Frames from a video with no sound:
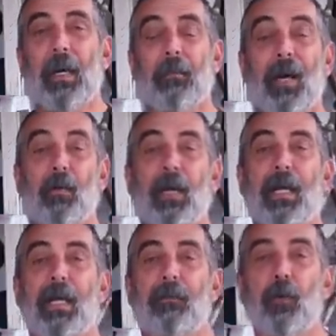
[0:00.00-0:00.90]
By the way,
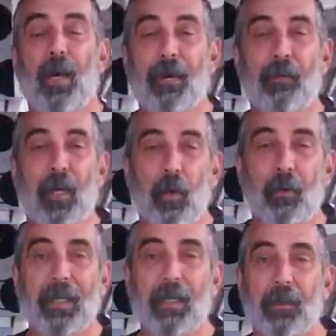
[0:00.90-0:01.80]
if you have not
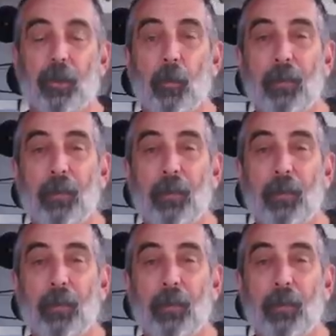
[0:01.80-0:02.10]
already done so,